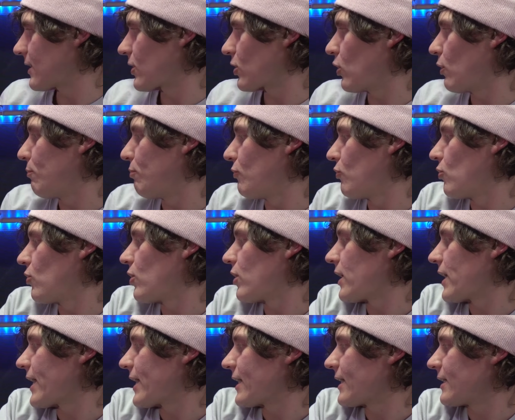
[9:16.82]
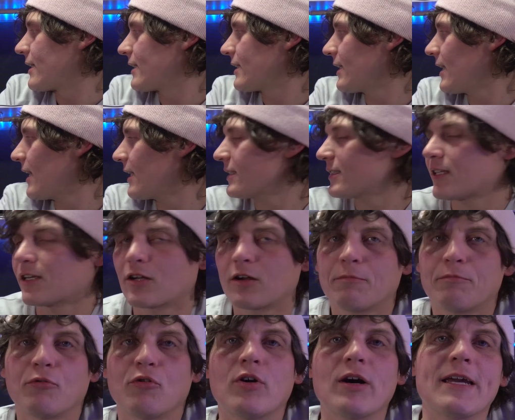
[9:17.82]
a good boy. That's a
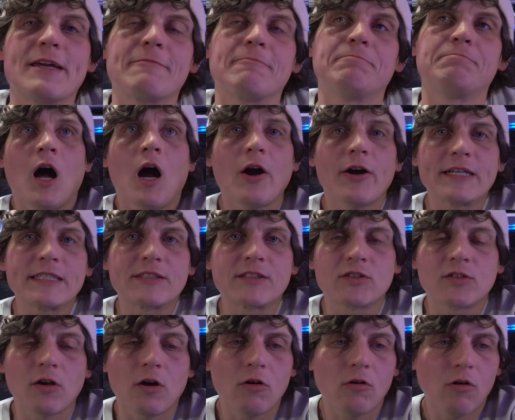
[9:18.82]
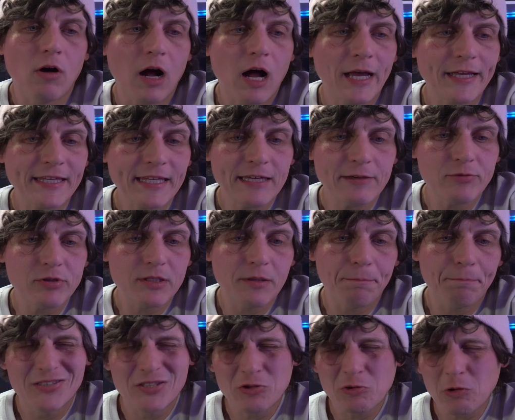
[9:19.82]
good boy. Alright, so Ikea was
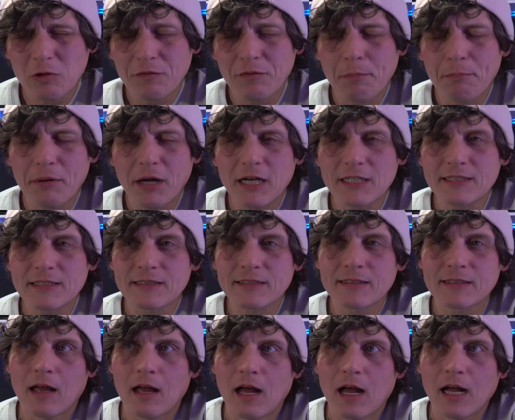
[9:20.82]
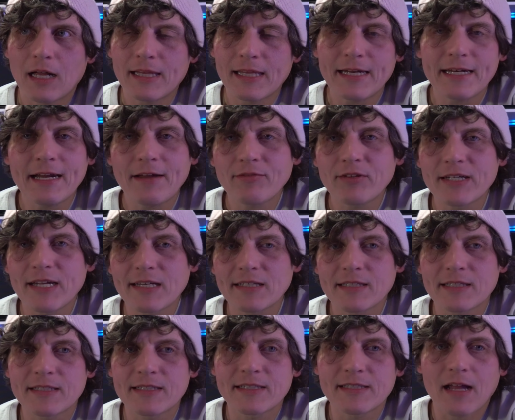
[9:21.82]
a sort of a bust. They didn't have the
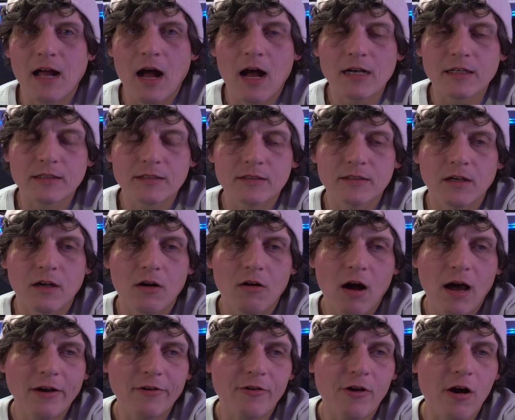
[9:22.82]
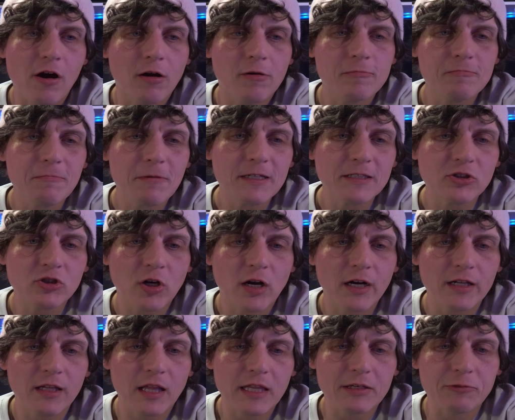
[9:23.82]
desk in stock, so I don't know. I might try
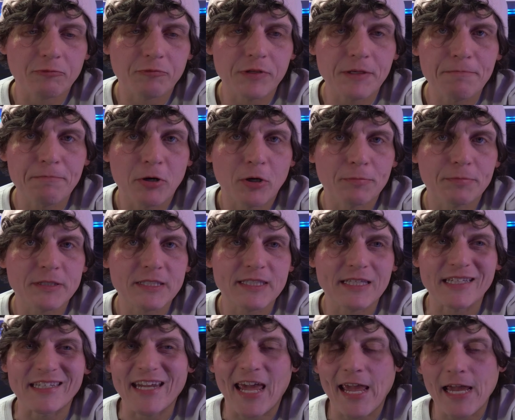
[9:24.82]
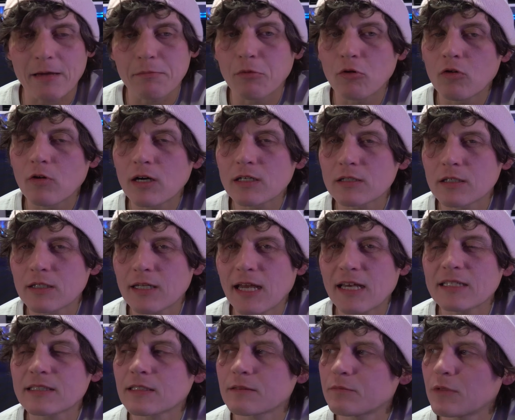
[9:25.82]
to repurpose the table as a
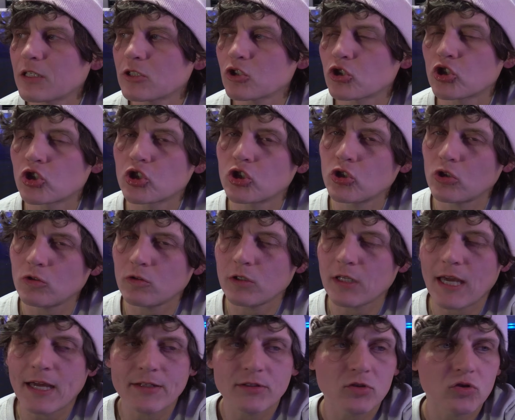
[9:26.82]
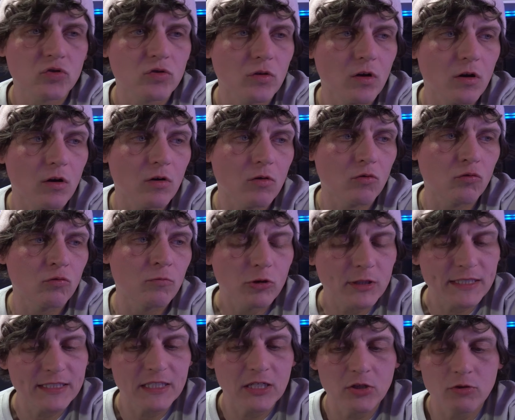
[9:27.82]
desk. I'm not sure yet, so we'll
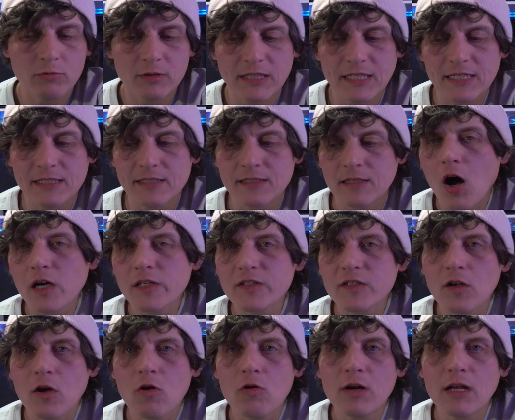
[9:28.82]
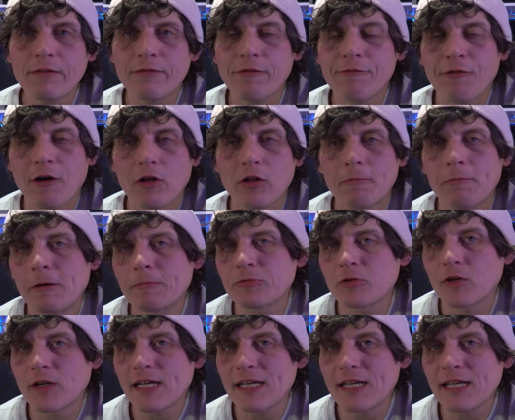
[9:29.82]
continue with this. Also, if you follow the pups on